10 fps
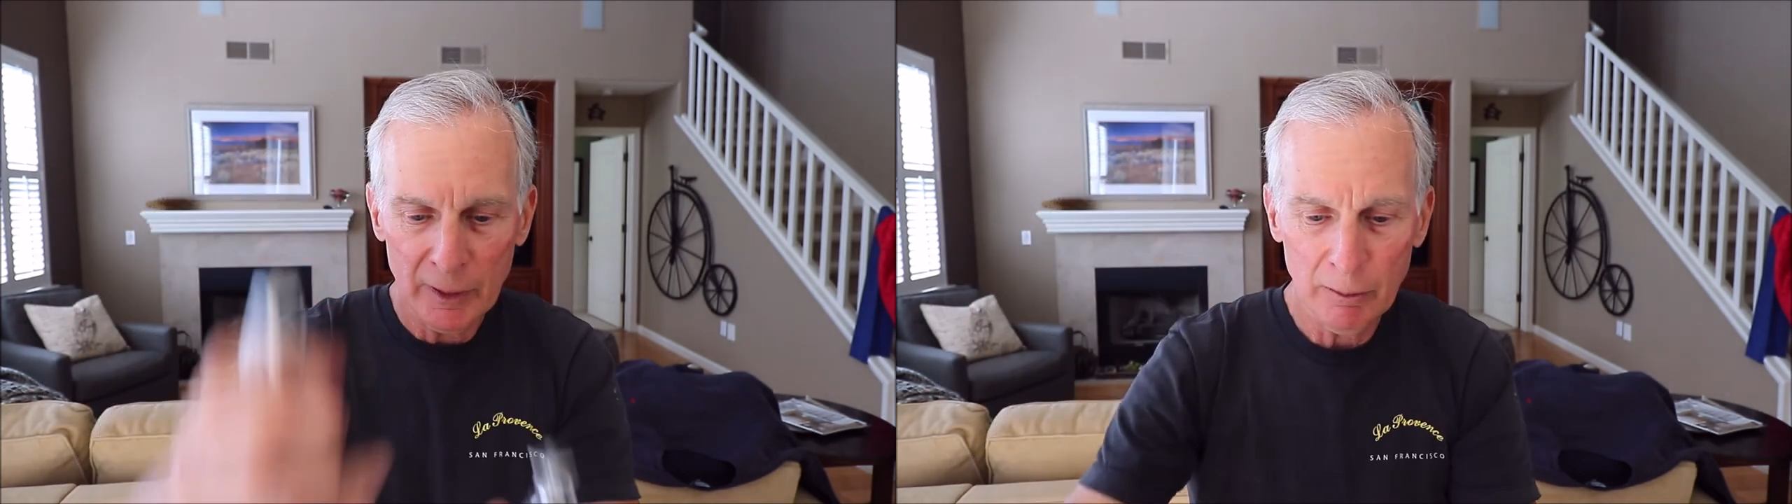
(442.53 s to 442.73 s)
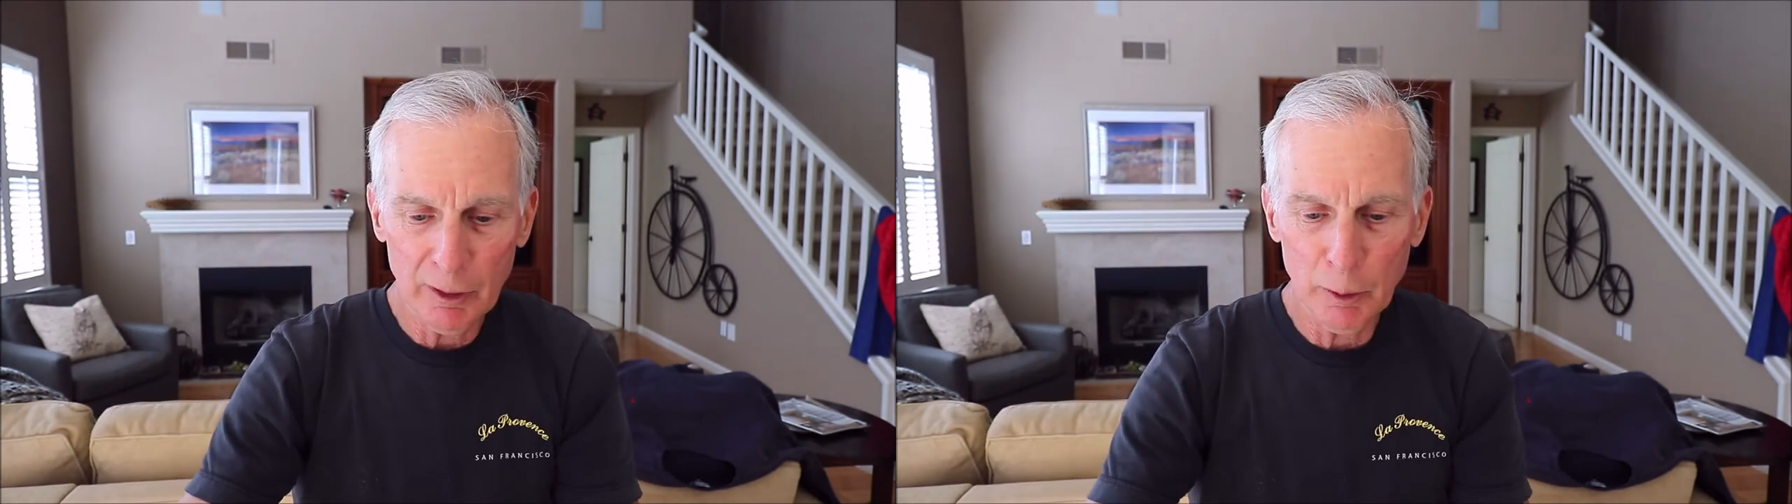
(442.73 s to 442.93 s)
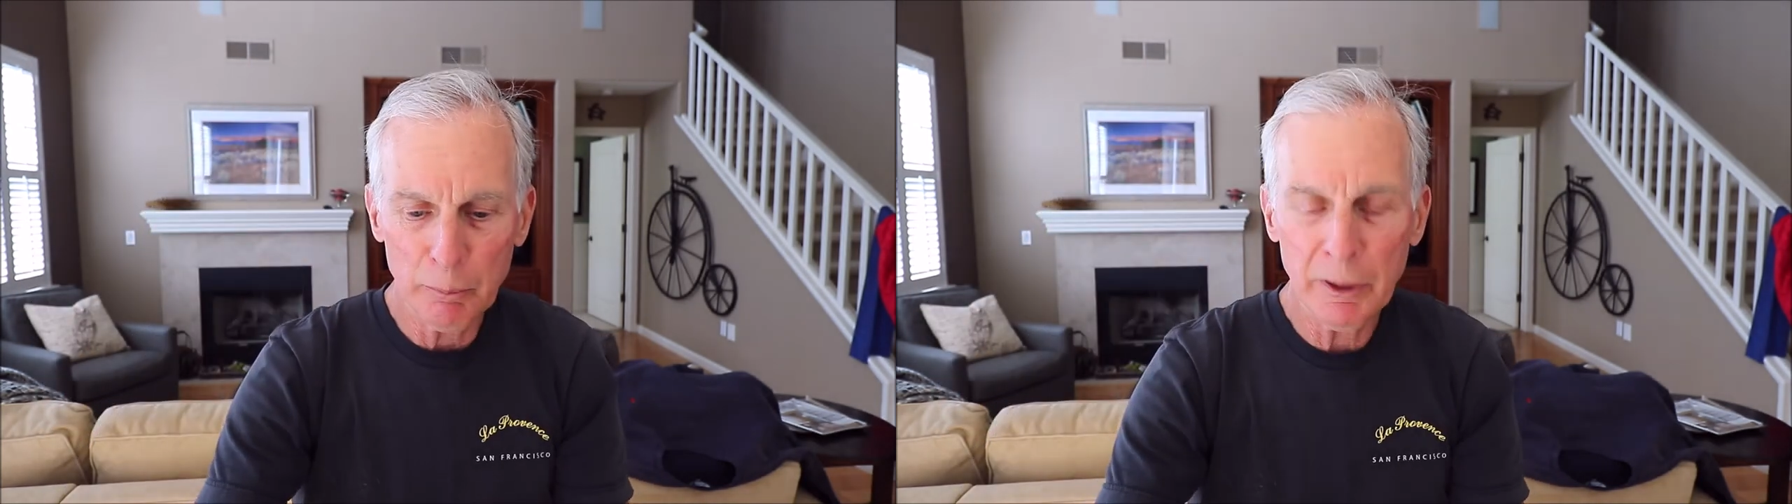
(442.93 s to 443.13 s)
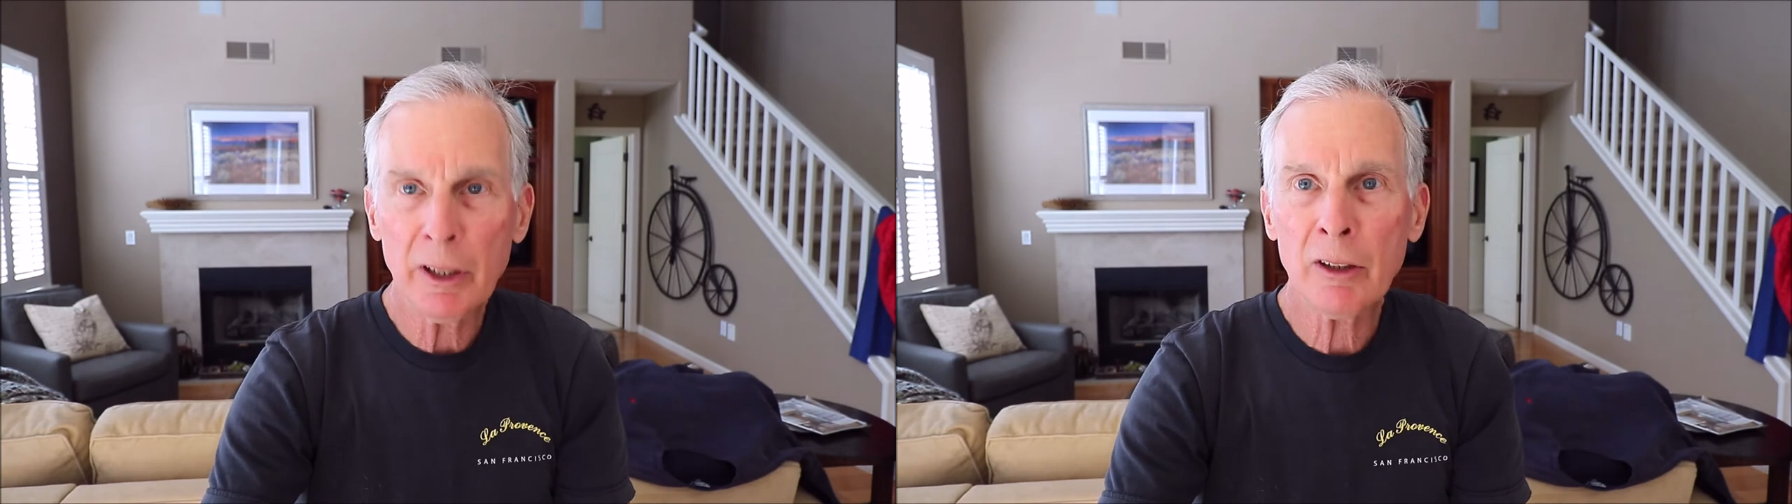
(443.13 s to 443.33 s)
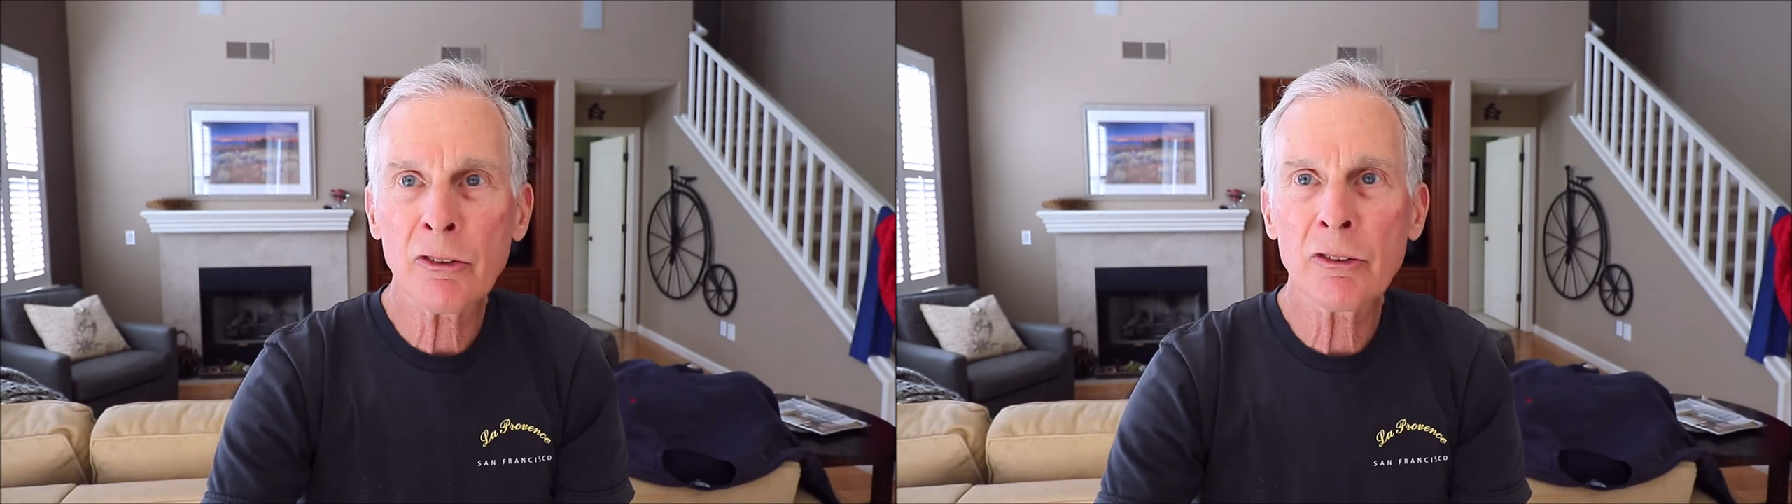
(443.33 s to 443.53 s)
Well,
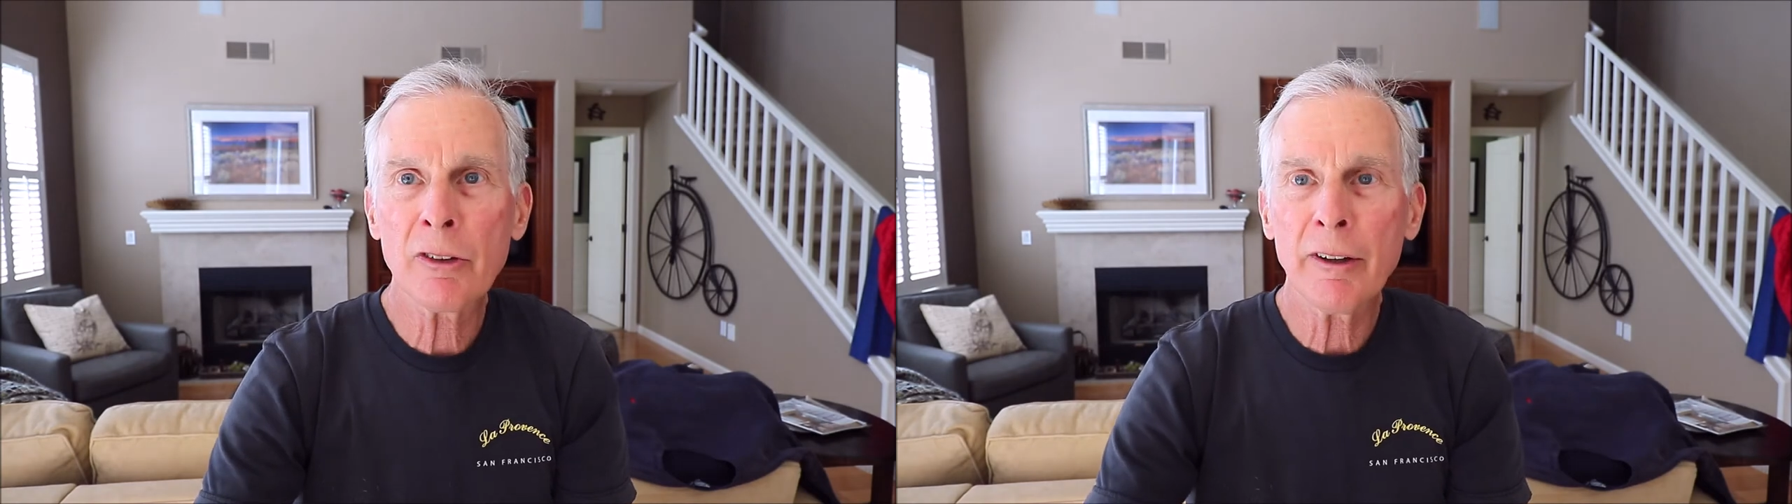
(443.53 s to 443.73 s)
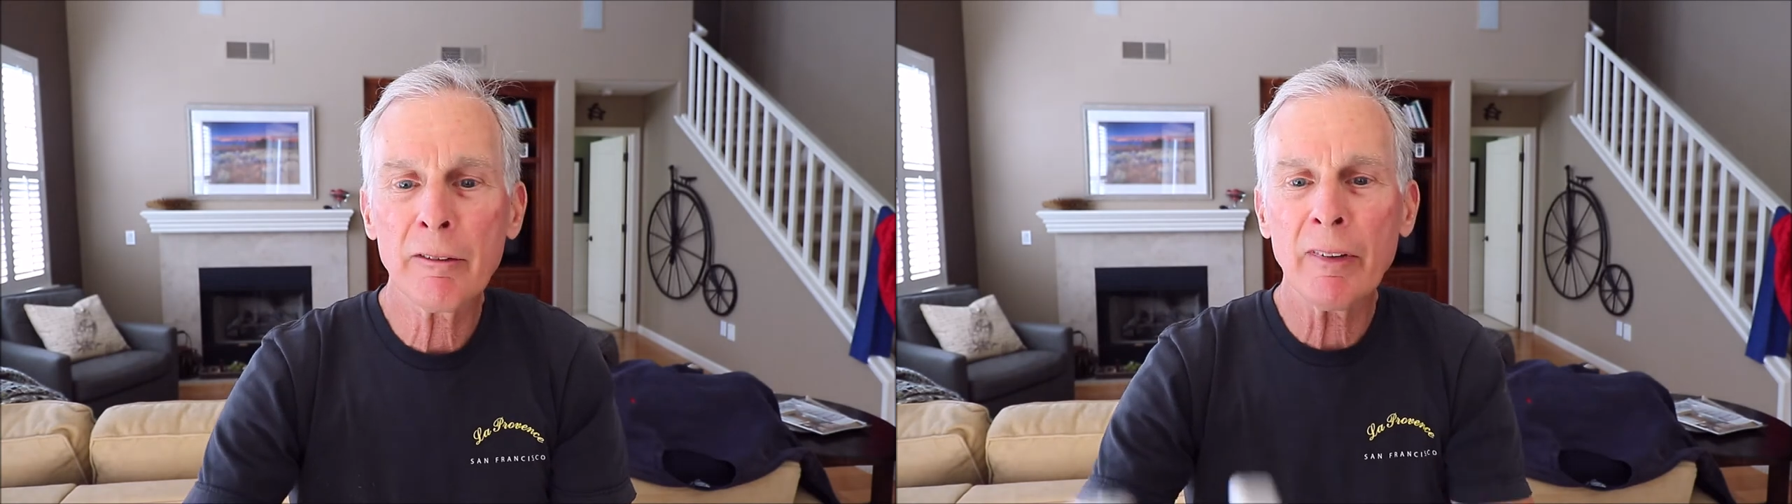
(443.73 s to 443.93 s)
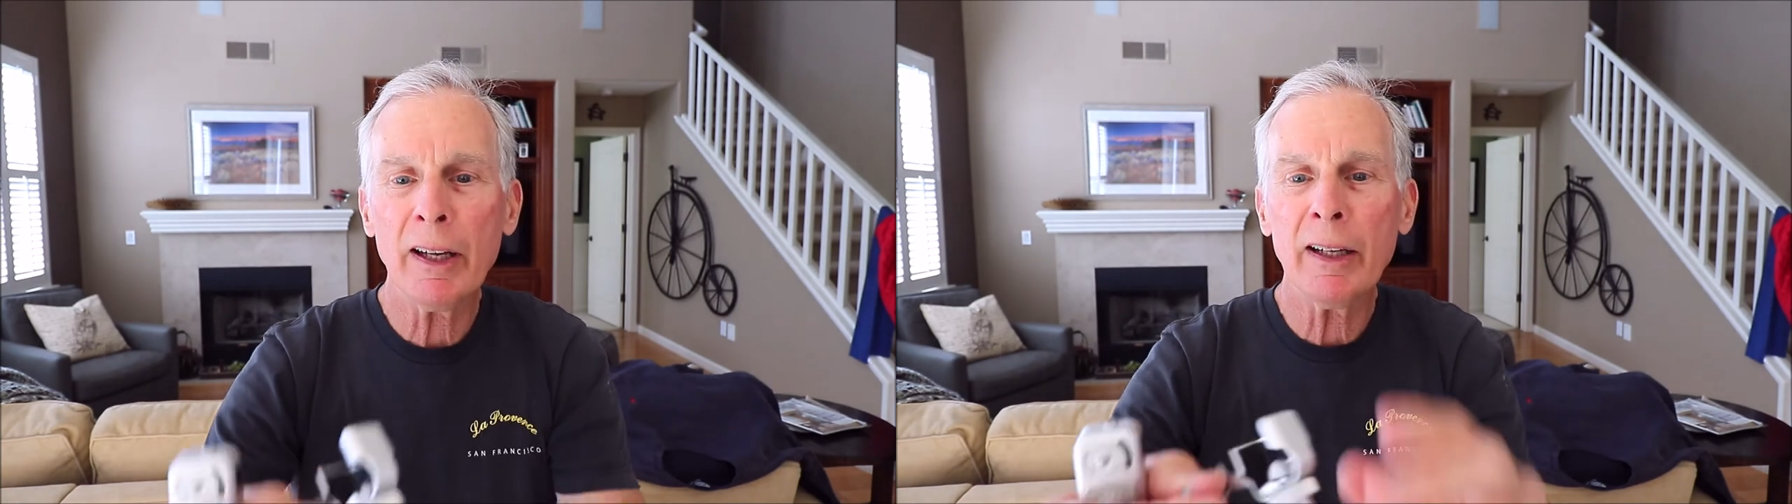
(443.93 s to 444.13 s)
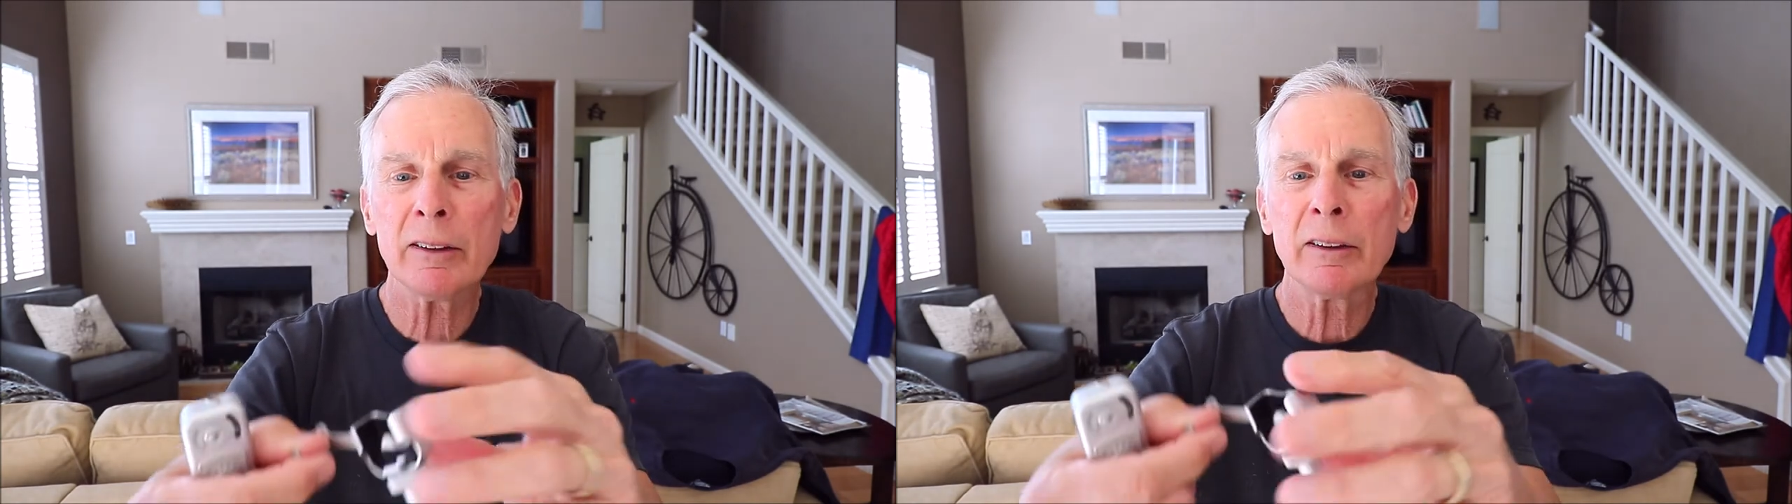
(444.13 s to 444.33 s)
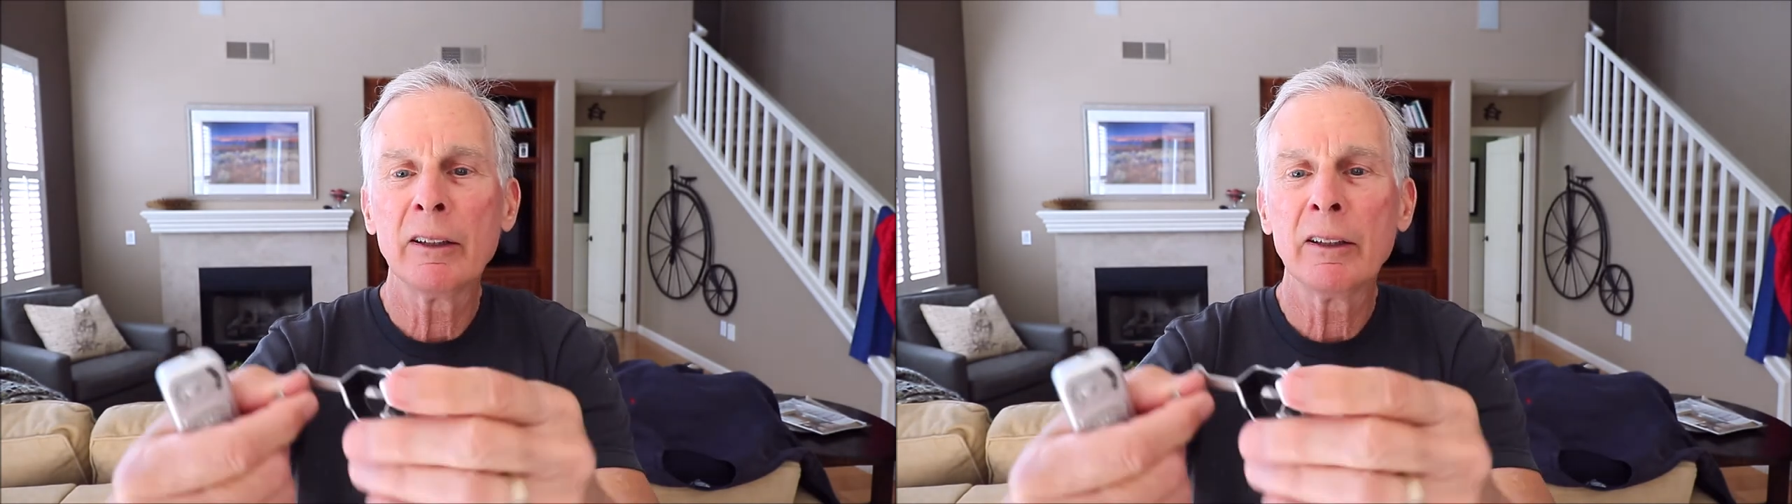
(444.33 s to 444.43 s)
Minox thought of that.